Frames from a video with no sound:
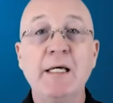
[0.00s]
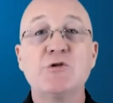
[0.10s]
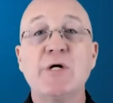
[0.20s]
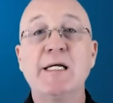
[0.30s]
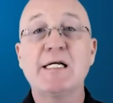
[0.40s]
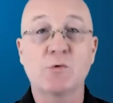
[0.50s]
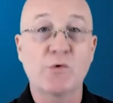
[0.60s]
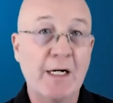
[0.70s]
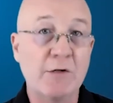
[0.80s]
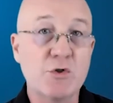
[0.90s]
trying to get some
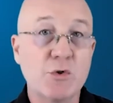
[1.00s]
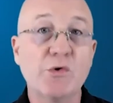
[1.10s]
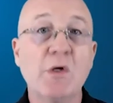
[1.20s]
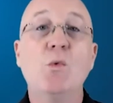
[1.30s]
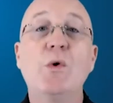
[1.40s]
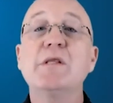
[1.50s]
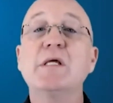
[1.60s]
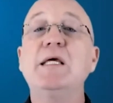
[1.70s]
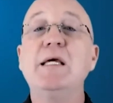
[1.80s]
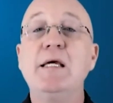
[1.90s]
ground truth. What are the
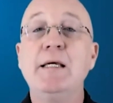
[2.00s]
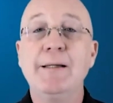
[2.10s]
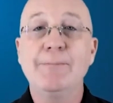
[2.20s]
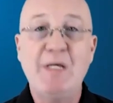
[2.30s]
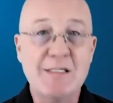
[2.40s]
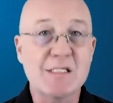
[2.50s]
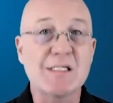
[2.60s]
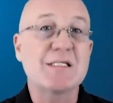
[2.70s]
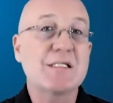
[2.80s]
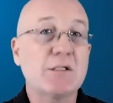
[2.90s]
key pieces that
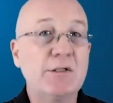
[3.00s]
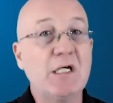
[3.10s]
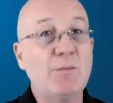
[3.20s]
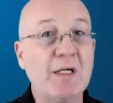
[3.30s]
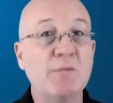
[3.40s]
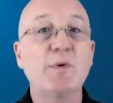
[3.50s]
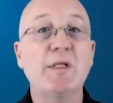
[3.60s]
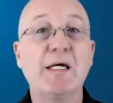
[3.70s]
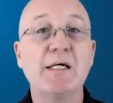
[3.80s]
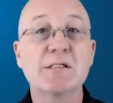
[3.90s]
still need to be in
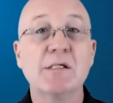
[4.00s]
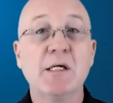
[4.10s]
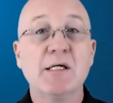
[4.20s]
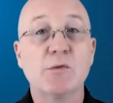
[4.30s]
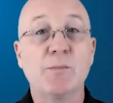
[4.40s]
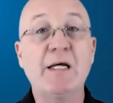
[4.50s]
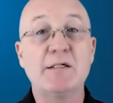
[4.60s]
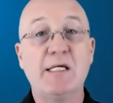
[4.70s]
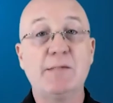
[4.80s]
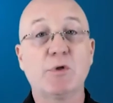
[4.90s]
place to make
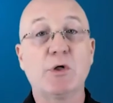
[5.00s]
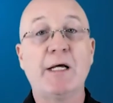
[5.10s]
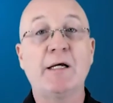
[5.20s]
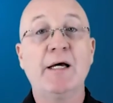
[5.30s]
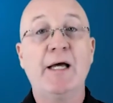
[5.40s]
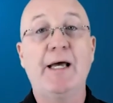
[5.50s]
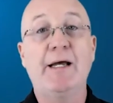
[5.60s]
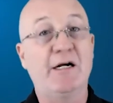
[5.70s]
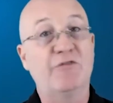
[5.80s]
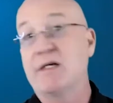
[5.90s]
deep learning an
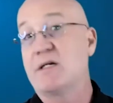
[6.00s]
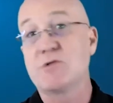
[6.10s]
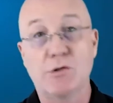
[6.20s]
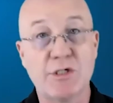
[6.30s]
effective solution